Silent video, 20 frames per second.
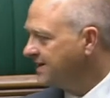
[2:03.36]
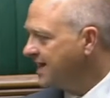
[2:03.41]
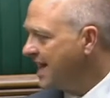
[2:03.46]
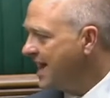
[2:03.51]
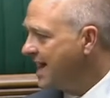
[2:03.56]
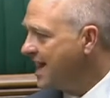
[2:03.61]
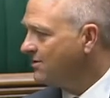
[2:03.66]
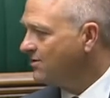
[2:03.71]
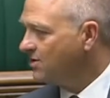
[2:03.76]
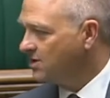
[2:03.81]

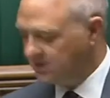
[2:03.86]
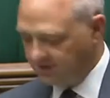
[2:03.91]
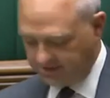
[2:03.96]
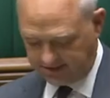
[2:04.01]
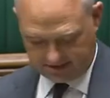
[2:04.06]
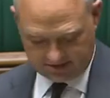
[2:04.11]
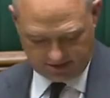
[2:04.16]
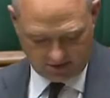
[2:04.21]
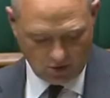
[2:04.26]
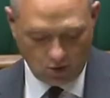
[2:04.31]

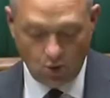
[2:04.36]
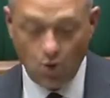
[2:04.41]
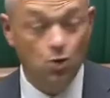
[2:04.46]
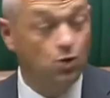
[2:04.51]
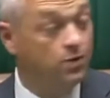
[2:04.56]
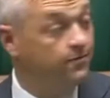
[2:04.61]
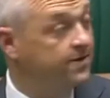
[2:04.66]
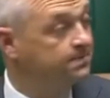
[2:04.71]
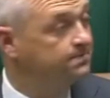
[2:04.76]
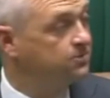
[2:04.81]
carers, all
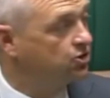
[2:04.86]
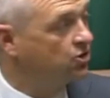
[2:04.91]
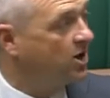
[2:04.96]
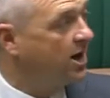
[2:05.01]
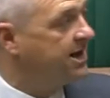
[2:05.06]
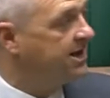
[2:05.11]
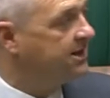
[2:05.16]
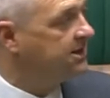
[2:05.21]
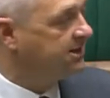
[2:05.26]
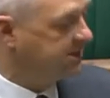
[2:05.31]
of them
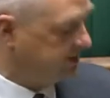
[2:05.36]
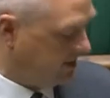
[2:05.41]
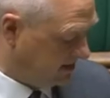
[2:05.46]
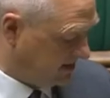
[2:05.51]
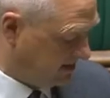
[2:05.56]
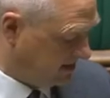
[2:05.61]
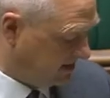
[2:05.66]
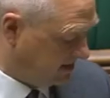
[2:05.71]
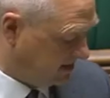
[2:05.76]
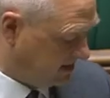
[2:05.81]
trained,
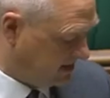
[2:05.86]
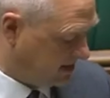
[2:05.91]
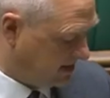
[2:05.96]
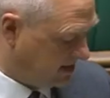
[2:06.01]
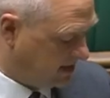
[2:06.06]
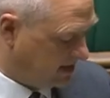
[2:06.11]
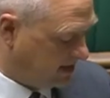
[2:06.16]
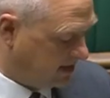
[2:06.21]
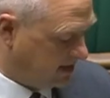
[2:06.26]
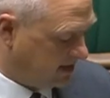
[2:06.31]

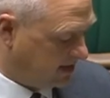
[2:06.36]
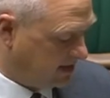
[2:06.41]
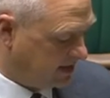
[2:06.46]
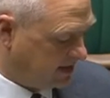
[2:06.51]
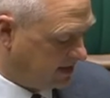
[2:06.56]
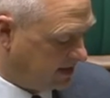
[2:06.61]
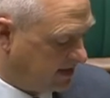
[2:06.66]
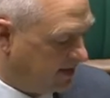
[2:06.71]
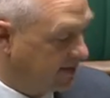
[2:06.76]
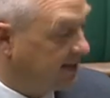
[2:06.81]

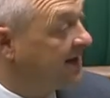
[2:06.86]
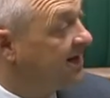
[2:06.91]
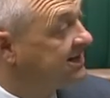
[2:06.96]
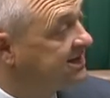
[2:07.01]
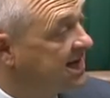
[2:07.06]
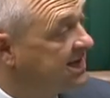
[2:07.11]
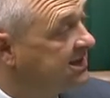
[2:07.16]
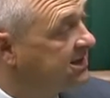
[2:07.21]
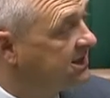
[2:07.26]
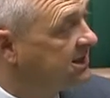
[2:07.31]
they
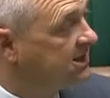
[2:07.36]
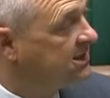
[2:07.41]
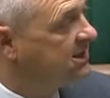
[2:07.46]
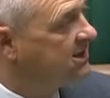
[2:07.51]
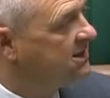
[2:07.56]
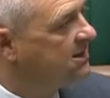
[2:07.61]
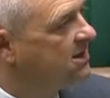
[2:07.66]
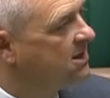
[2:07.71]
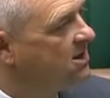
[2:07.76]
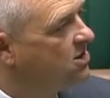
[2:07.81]
attended.
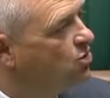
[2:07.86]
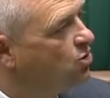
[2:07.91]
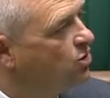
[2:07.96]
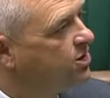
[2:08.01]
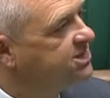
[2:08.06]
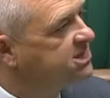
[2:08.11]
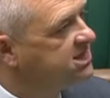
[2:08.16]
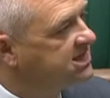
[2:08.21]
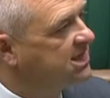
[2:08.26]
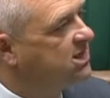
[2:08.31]
Not
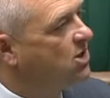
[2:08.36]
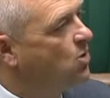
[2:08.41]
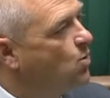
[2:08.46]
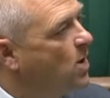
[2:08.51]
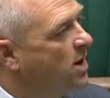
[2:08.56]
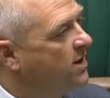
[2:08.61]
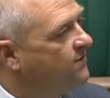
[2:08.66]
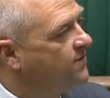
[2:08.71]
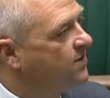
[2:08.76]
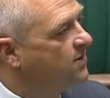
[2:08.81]
a single
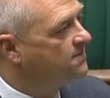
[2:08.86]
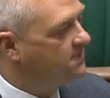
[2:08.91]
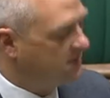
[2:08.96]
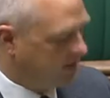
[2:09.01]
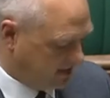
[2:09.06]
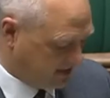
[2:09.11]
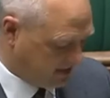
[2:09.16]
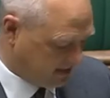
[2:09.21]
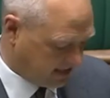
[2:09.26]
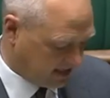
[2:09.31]
one of them
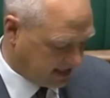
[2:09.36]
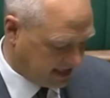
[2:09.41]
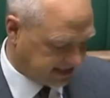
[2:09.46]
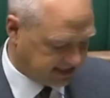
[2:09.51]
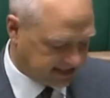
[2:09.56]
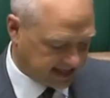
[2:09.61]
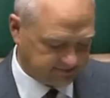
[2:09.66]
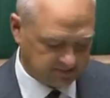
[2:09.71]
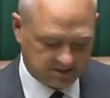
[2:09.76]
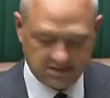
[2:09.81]

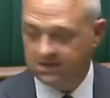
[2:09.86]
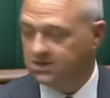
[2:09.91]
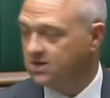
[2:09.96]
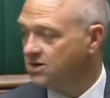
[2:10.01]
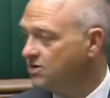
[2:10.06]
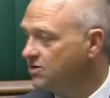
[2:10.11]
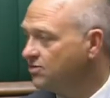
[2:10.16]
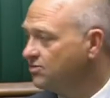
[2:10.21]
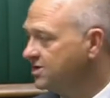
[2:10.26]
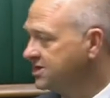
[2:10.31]
attempted
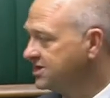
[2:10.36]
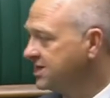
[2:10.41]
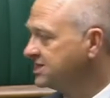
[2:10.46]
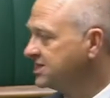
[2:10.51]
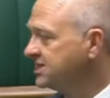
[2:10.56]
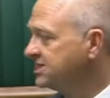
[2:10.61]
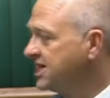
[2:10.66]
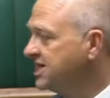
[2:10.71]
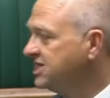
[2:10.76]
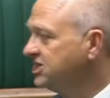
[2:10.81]

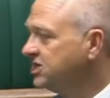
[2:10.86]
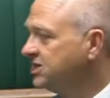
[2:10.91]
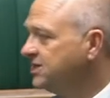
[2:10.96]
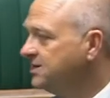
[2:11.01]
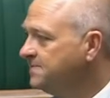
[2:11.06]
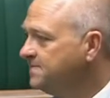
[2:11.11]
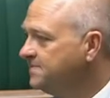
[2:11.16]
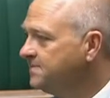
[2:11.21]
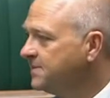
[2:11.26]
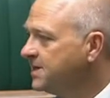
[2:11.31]
resuscitation.
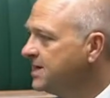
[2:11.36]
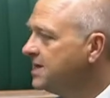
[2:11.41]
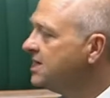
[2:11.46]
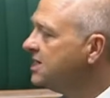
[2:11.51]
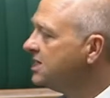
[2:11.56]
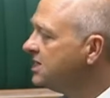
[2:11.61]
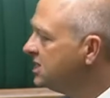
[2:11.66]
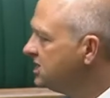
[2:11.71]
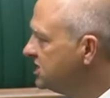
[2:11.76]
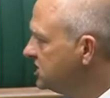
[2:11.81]

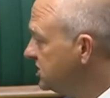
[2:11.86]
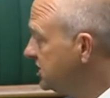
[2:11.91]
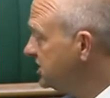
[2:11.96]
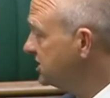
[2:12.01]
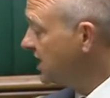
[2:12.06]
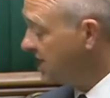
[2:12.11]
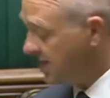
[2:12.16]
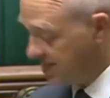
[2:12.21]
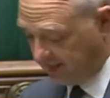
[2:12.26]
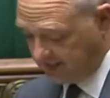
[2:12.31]
She
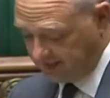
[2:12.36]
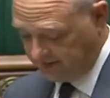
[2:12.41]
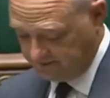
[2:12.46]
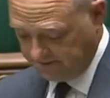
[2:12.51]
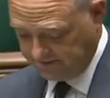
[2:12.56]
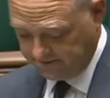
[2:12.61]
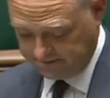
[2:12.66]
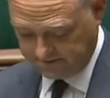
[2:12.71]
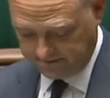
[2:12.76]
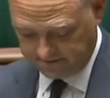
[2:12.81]
died.
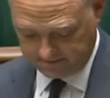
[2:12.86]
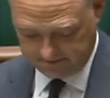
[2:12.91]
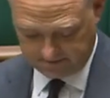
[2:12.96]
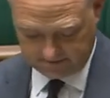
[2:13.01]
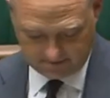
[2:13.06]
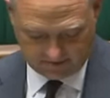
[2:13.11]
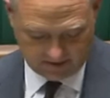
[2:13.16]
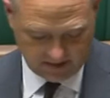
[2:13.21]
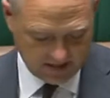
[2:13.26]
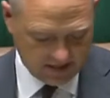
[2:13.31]

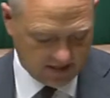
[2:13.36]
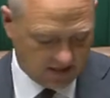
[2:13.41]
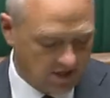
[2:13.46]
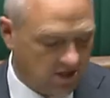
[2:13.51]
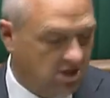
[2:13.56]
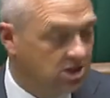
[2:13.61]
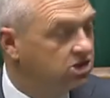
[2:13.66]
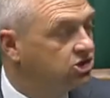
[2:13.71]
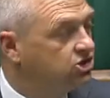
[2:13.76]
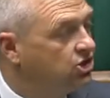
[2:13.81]

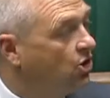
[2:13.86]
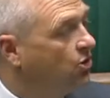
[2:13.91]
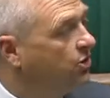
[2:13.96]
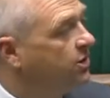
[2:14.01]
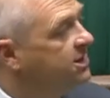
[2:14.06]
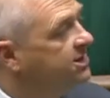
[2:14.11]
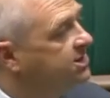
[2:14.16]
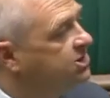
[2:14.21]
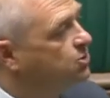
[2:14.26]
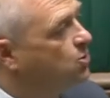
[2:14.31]
John
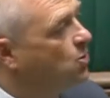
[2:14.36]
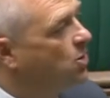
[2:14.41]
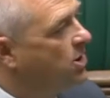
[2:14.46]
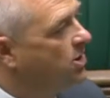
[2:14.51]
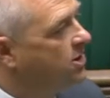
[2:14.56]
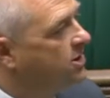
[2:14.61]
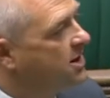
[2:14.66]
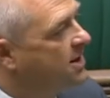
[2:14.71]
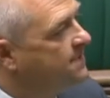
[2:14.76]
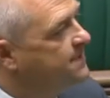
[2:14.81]
had
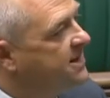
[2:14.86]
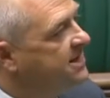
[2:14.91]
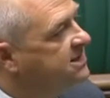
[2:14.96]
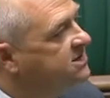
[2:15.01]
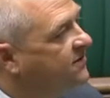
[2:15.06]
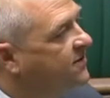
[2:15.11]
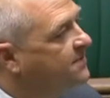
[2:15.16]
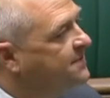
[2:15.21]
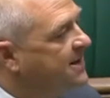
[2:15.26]
swallowed a piece of a